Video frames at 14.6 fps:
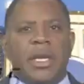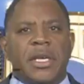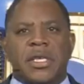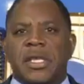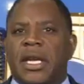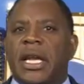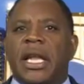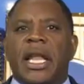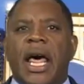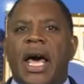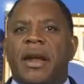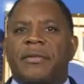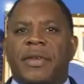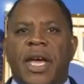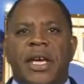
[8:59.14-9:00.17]
list and in a
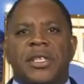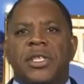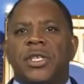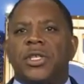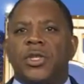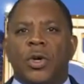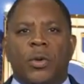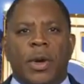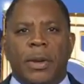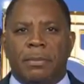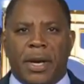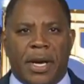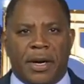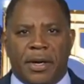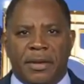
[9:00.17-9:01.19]
lot of cases doing
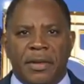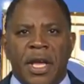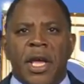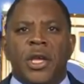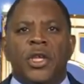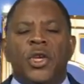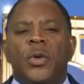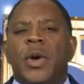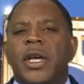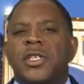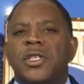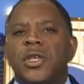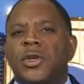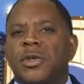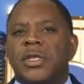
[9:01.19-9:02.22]
better. U.S.
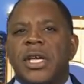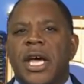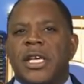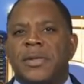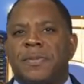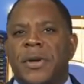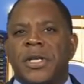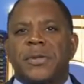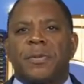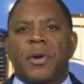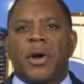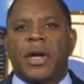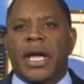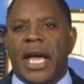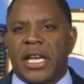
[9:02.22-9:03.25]
News has
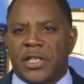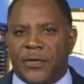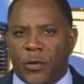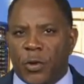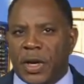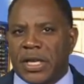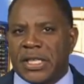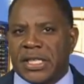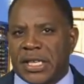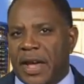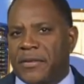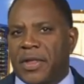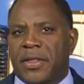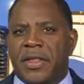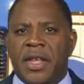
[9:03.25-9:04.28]
Pittsburgh as
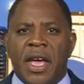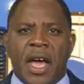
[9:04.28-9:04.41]
47th